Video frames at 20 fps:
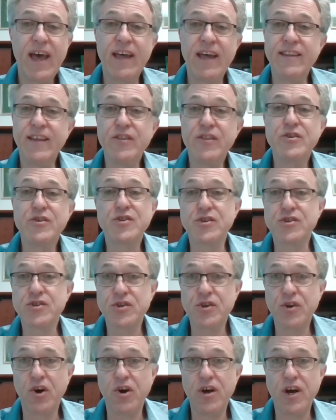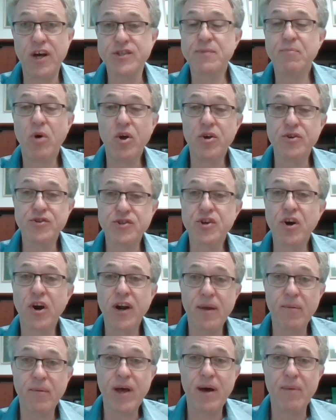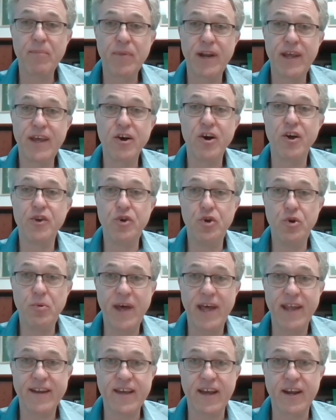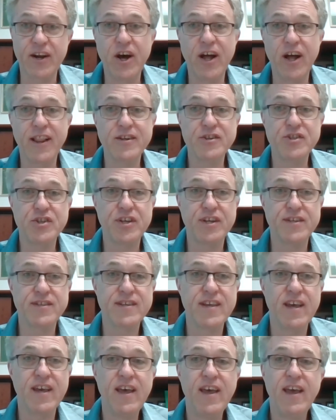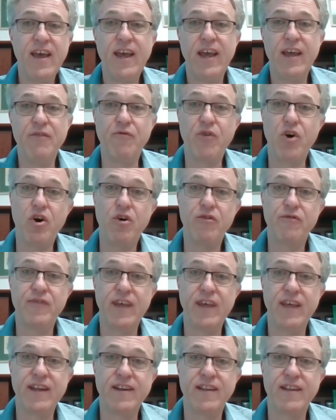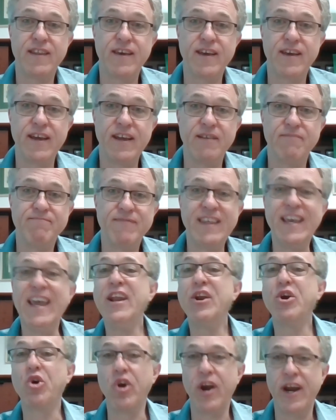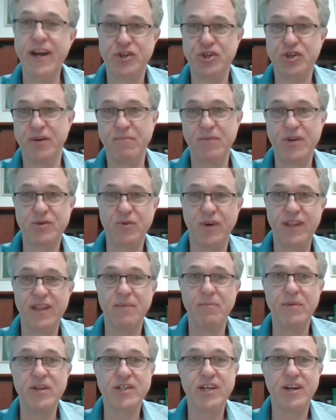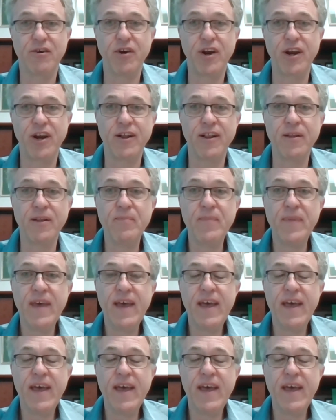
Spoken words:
And then there's a small startup company called Numat Technologies involved in the integration between the material